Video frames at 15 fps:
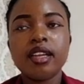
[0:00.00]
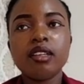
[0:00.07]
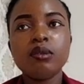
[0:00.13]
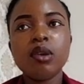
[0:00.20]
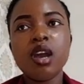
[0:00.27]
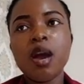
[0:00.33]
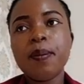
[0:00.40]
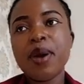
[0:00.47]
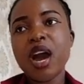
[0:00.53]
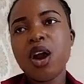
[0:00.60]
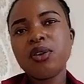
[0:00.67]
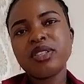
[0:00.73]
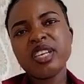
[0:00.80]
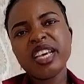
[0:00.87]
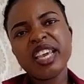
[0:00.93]

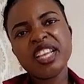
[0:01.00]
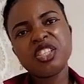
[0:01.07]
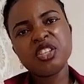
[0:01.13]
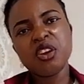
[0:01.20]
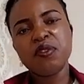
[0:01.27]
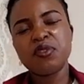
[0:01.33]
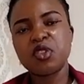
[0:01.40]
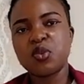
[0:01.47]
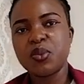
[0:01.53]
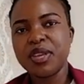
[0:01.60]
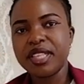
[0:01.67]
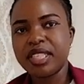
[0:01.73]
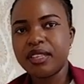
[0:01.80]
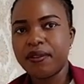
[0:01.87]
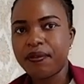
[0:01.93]
about the age of
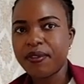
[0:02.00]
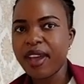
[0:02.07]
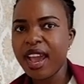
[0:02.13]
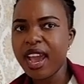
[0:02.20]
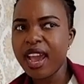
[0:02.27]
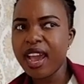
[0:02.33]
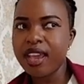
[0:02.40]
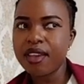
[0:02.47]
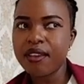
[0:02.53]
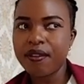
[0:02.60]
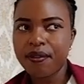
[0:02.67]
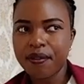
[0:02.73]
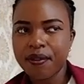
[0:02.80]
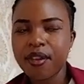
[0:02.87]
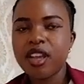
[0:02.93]

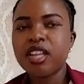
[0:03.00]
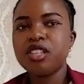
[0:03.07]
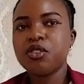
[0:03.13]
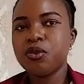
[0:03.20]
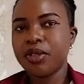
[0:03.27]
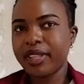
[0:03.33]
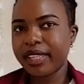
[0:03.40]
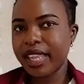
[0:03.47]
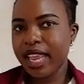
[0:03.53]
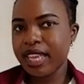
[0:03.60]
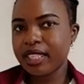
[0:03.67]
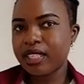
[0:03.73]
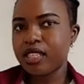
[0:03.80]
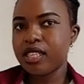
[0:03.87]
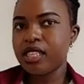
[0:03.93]
25 to
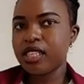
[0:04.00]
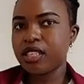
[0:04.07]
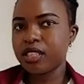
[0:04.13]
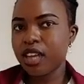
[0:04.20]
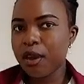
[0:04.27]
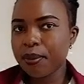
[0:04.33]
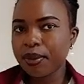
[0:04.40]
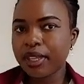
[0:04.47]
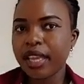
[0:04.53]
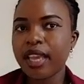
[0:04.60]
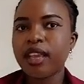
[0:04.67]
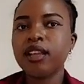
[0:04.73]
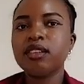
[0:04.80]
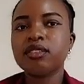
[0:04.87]
30 something.